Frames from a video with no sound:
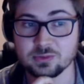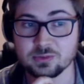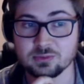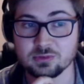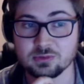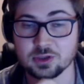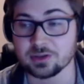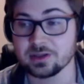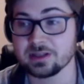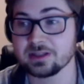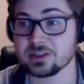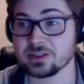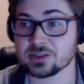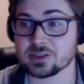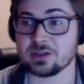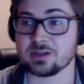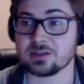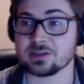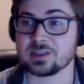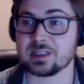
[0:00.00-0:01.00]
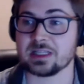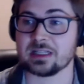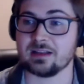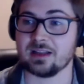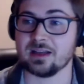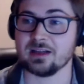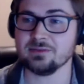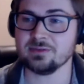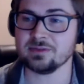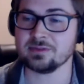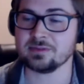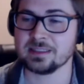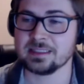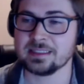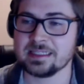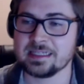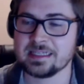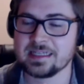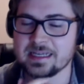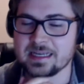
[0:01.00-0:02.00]
learning the songs they love.
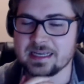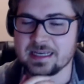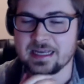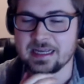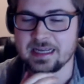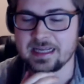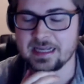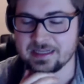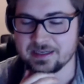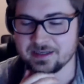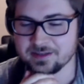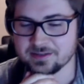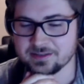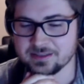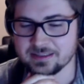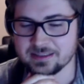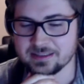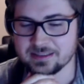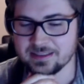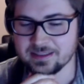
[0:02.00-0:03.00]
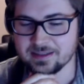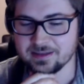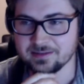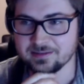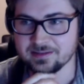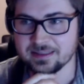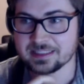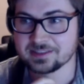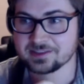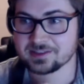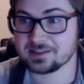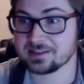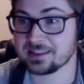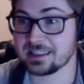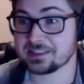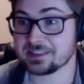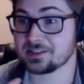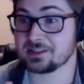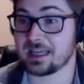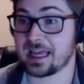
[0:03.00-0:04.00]
And
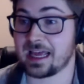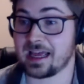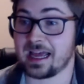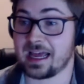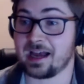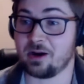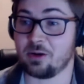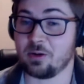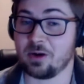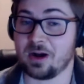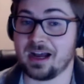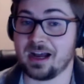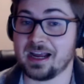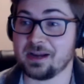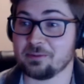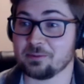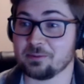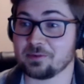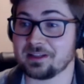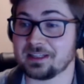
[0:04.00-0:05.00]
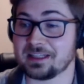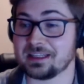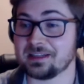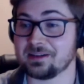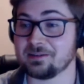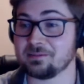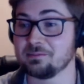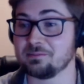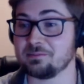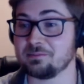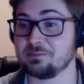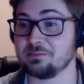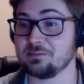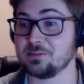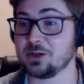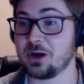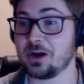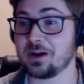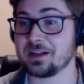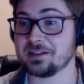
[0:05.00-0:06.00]
that's how I really
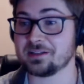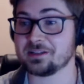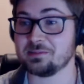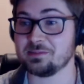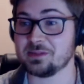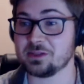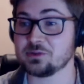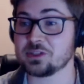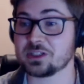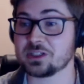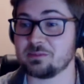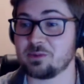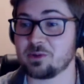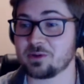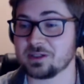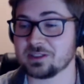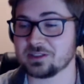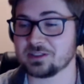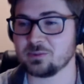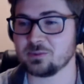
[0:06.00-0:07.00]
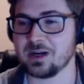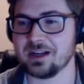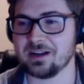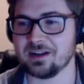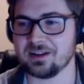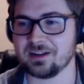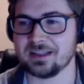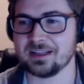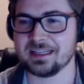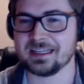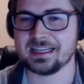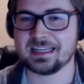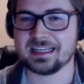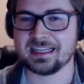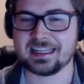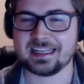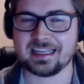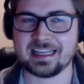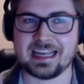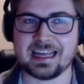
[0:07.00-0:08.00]
got into music more as well.
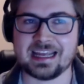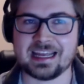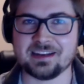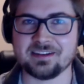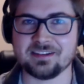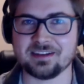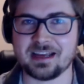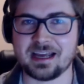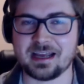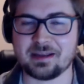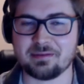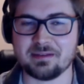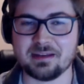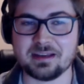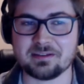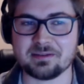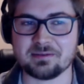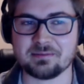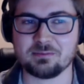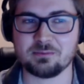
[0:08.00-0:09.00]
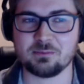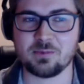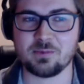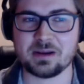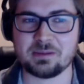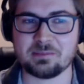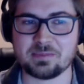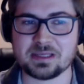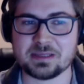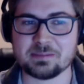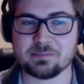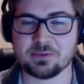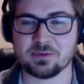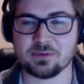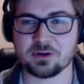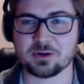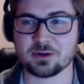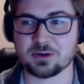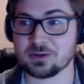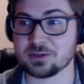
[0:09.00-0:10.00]
And I think when people
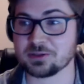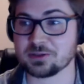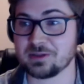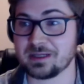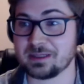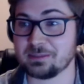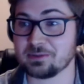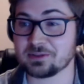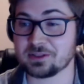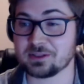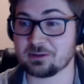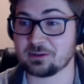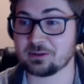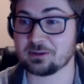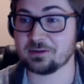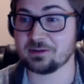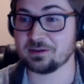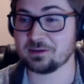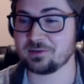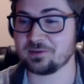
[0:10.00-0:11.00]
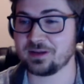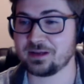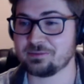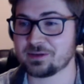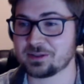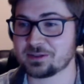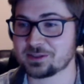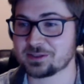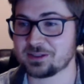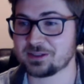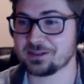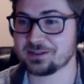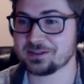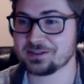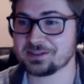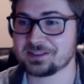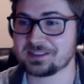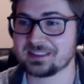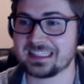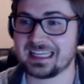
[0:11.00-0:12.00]
are also able to learn their favorite
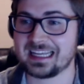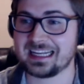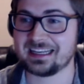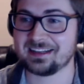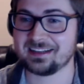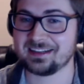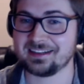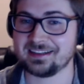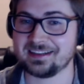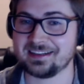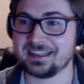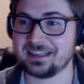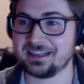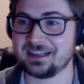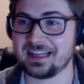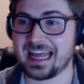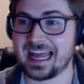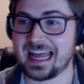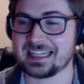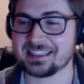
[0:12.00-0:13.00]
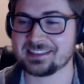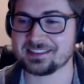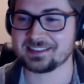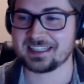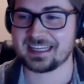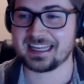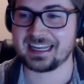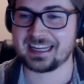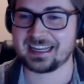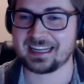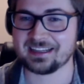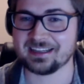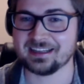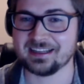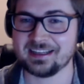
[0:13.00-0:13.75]
songs, then it adds a